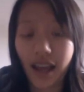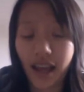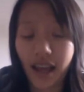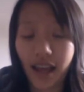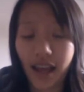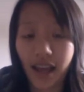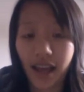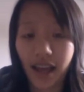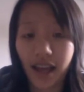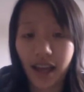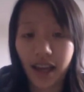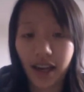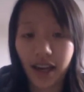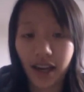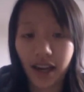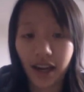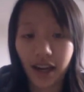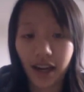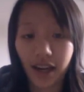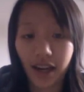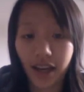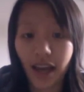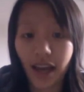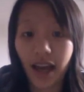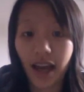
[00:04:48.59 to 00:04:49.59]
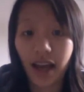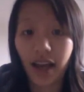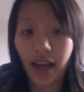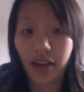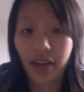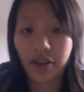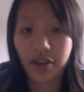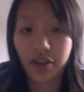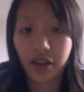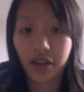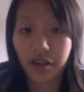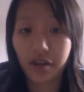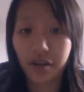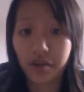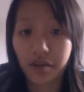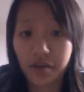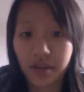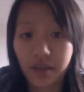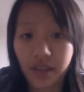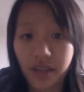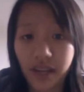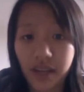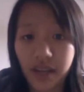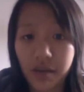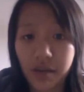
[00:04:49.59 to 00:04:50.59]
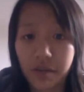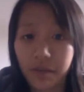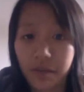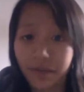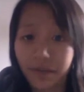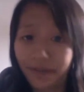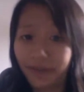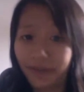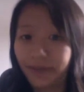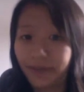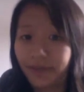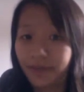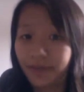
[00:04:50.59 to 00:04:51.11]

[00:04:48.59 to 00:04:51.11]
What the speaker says: and yeah, shout outs to him.